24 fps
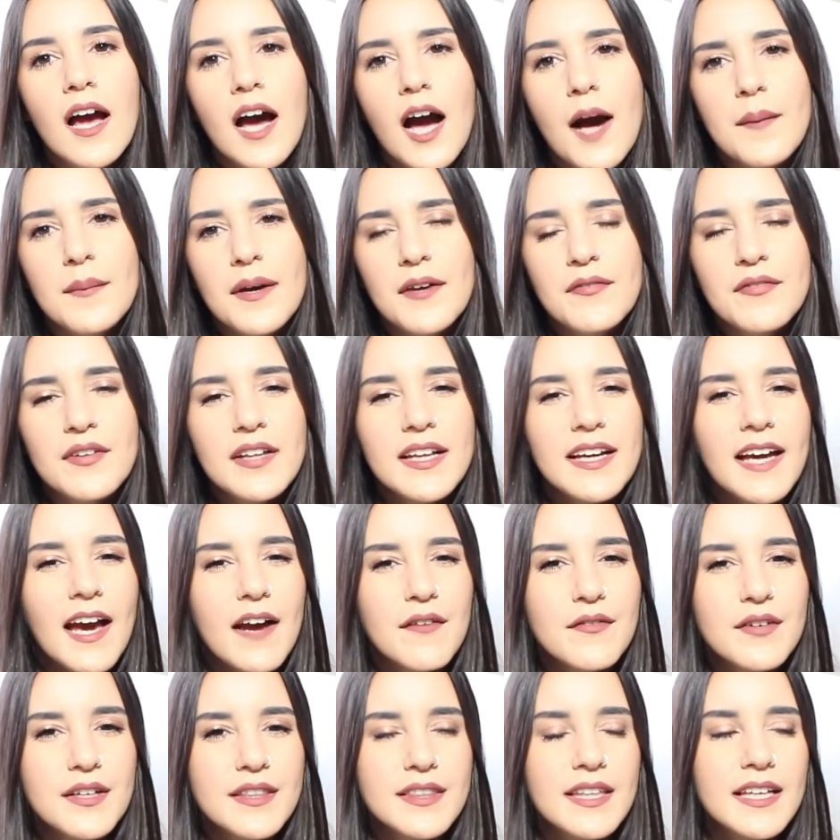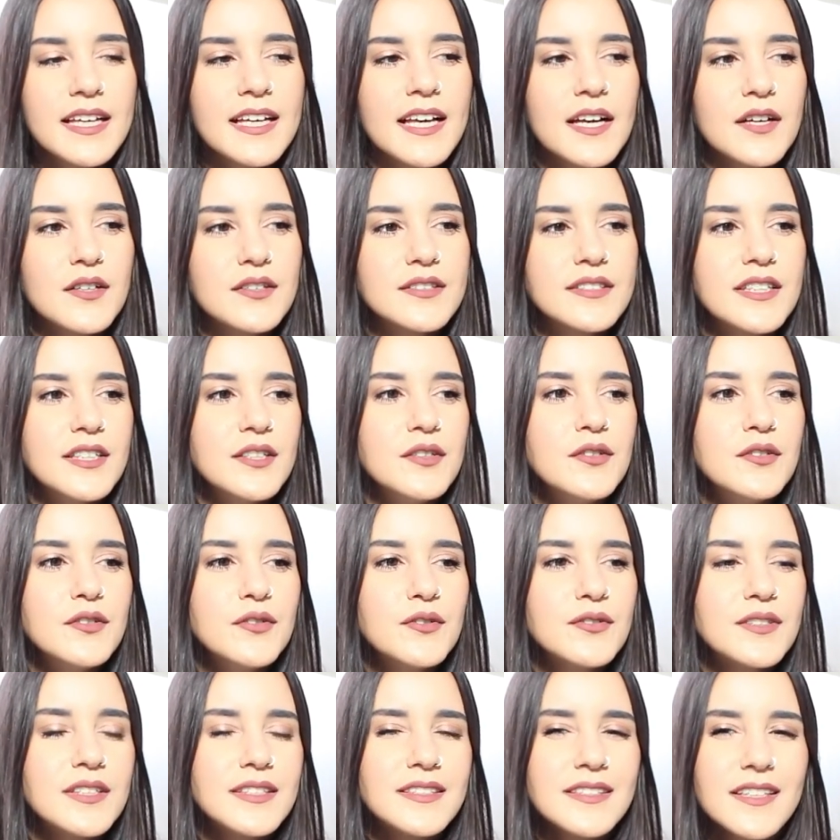Um, I feel like everything else that you
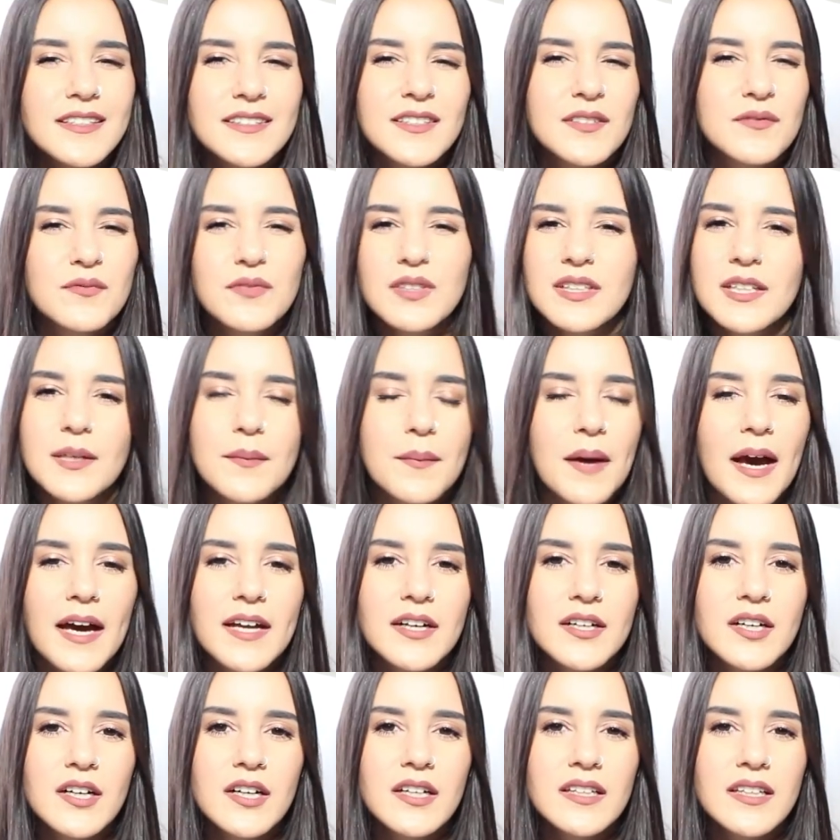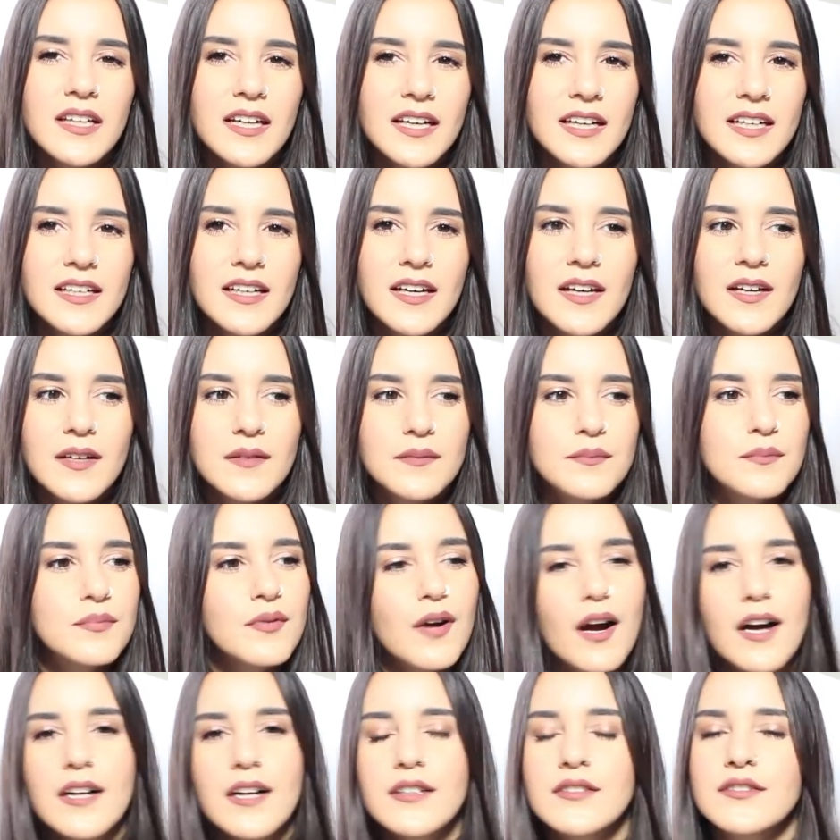use it doesn't really matter like
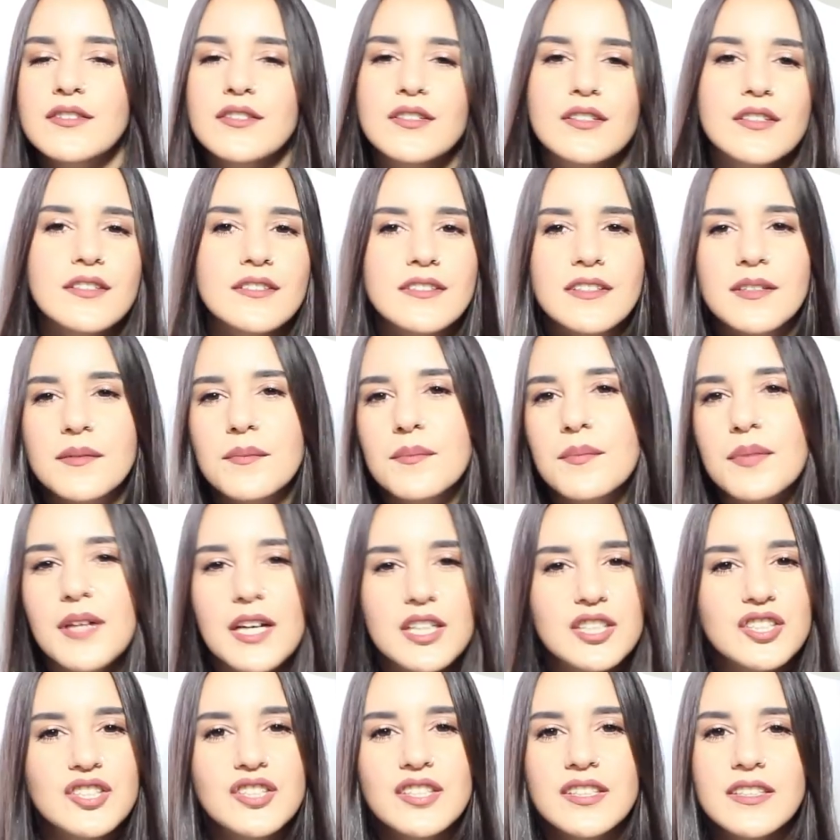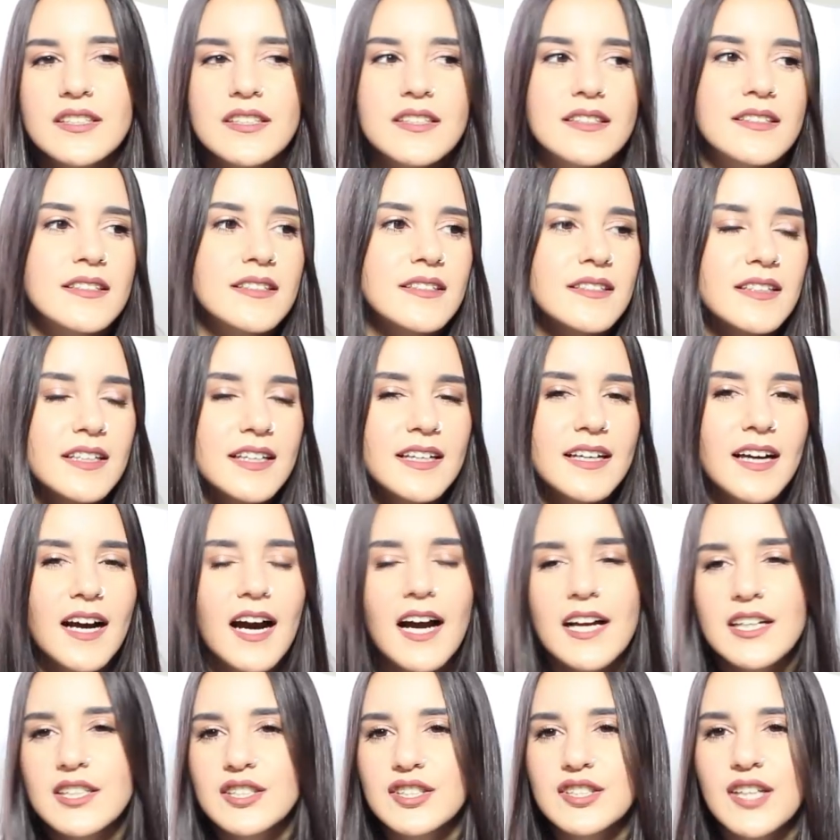bronzers and blushes and like
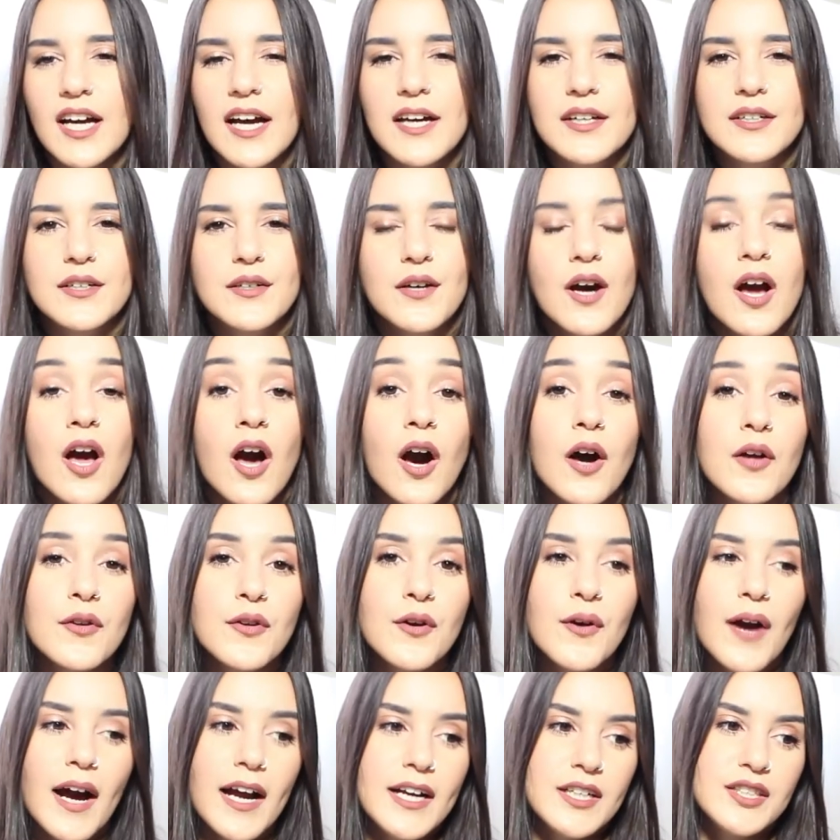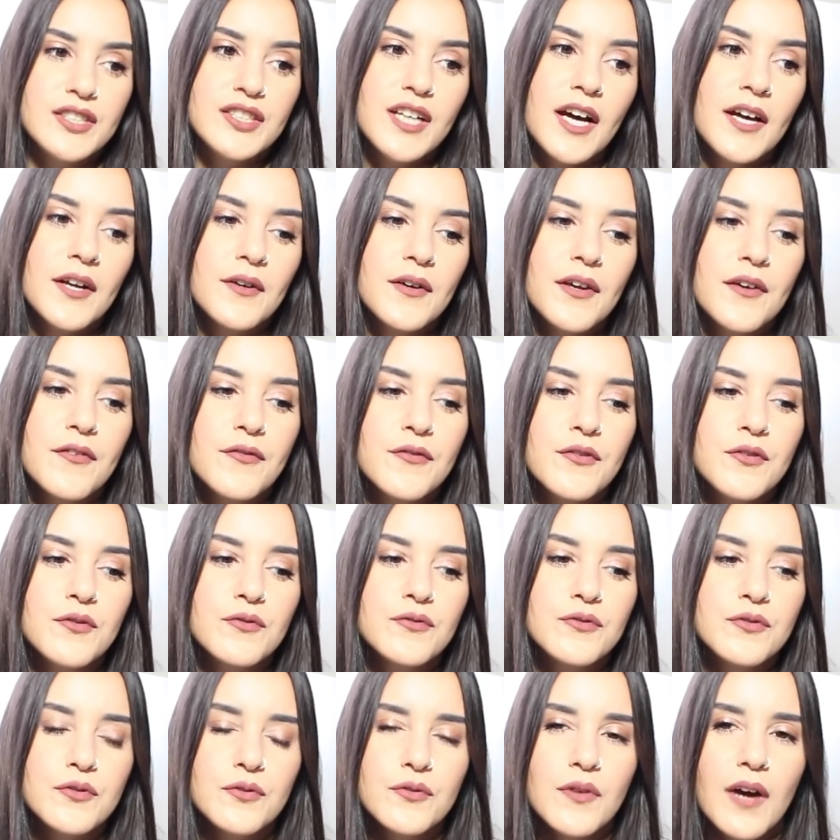eyeshadow. Although eyeshadow, if you
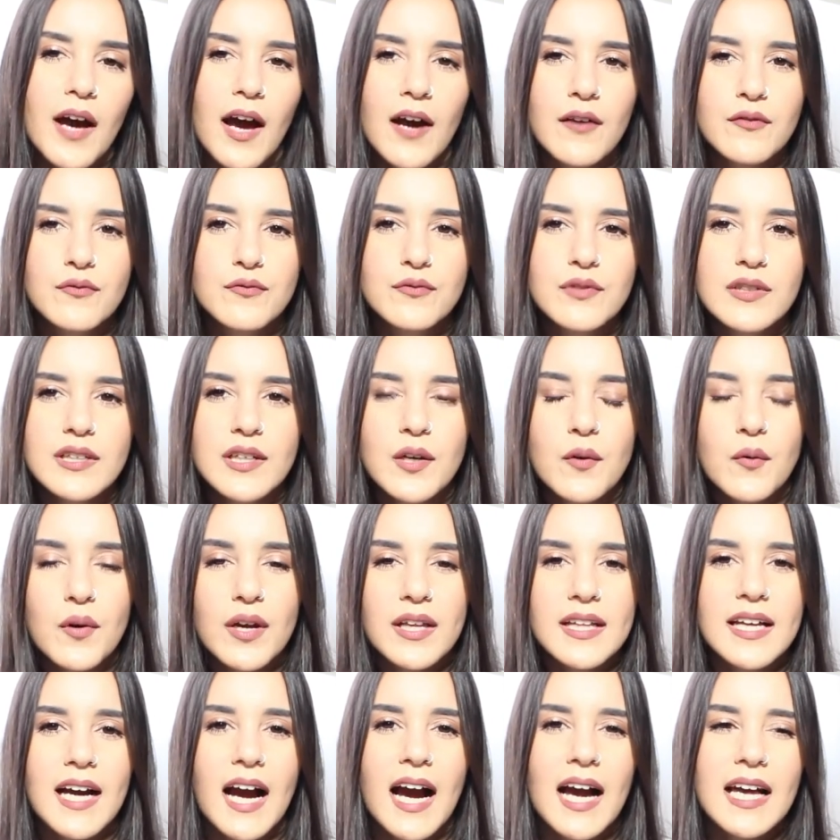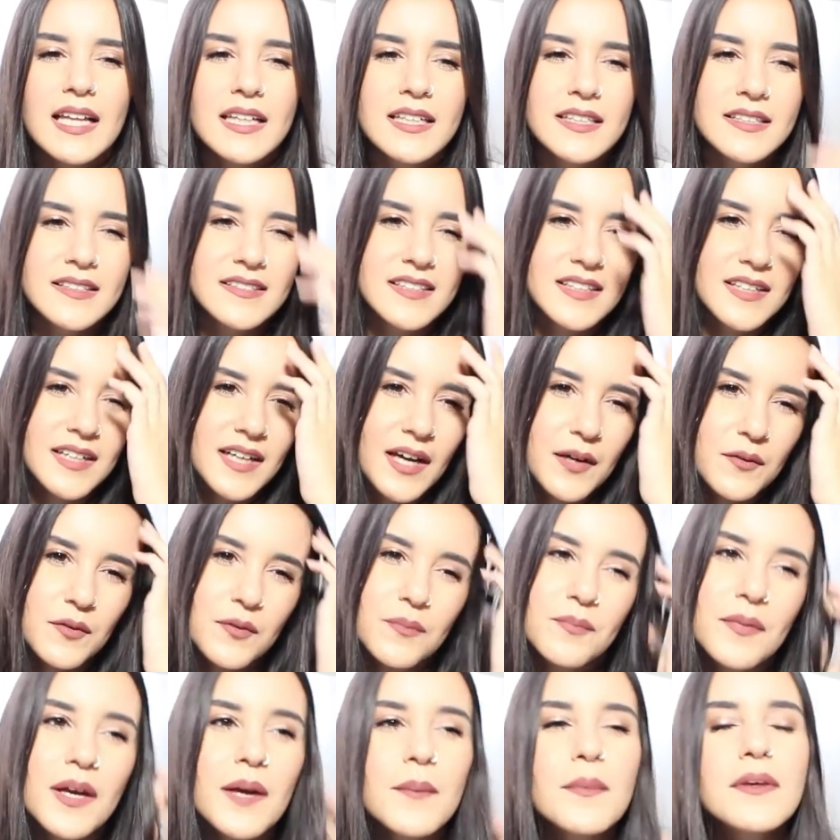do have really oily eyelids, then I
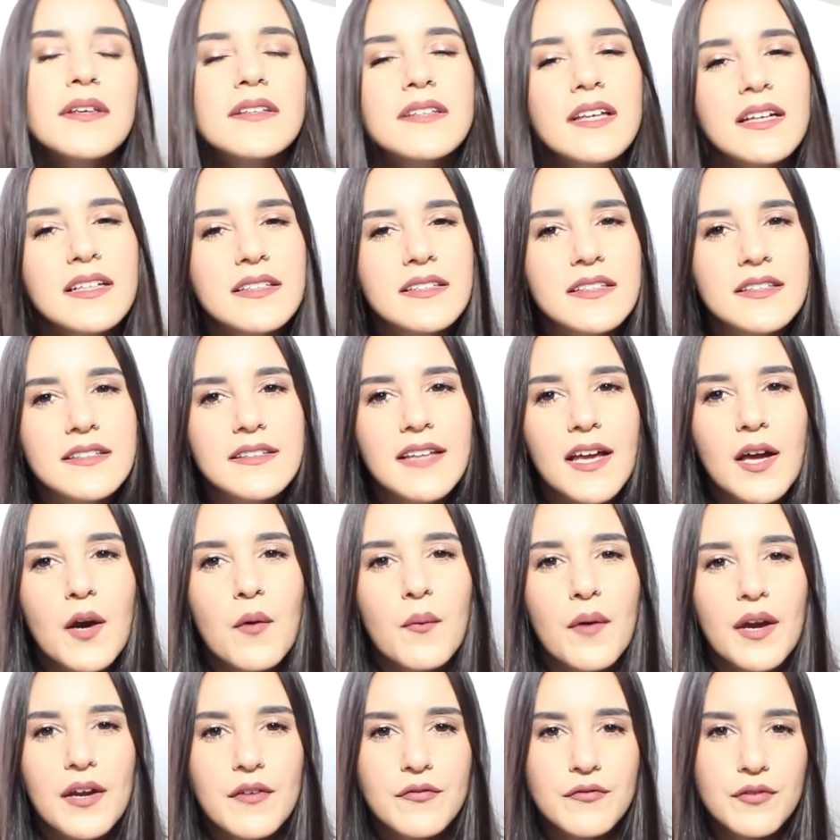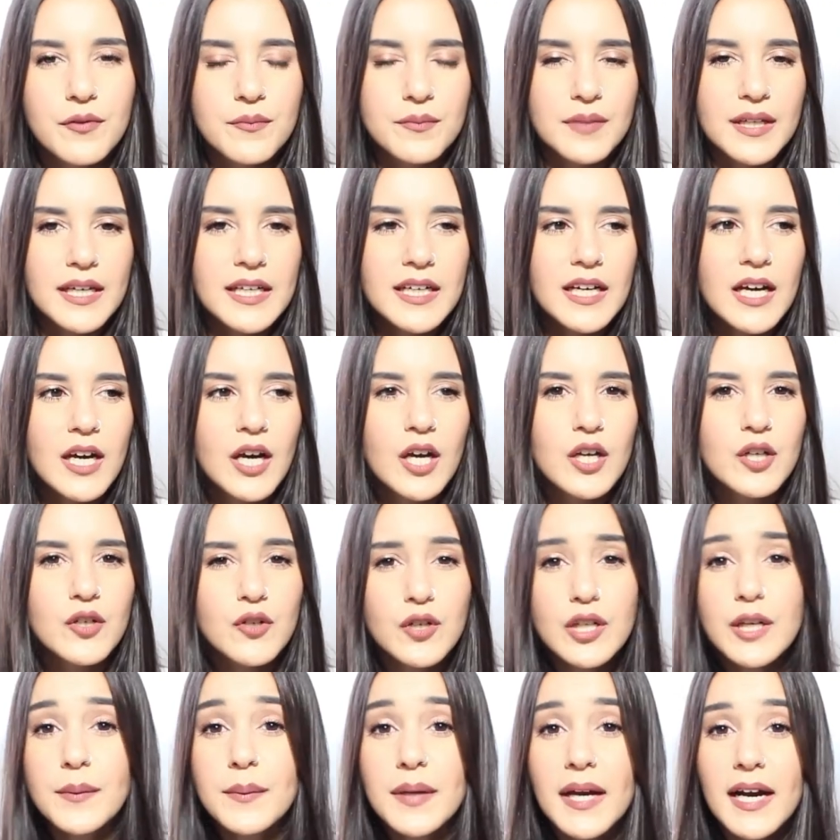would maybe say to stay away from like
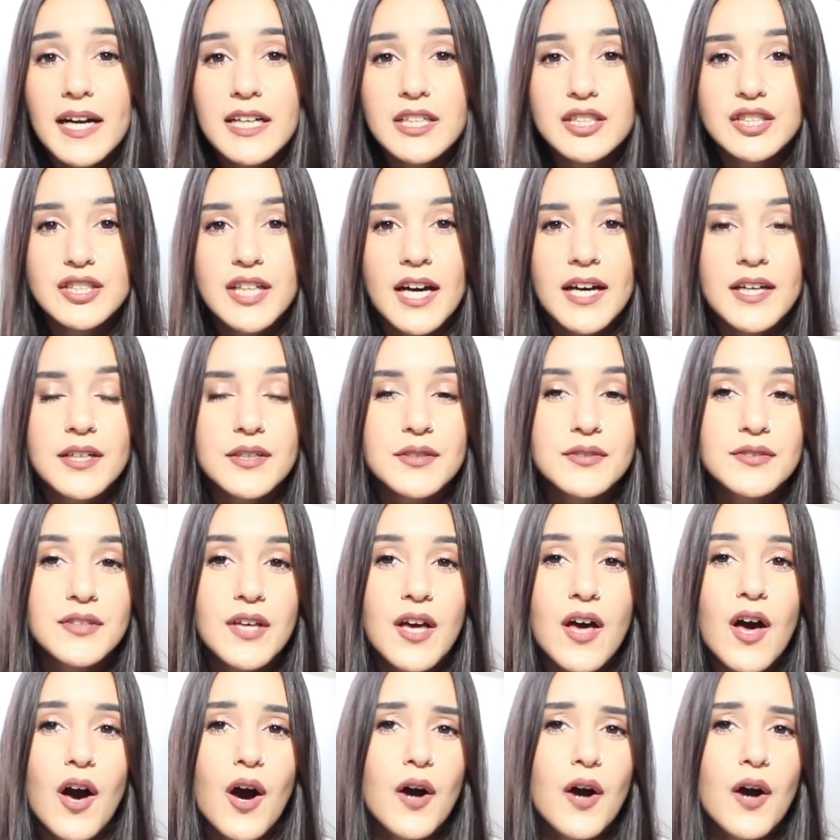creamy eyeshadows.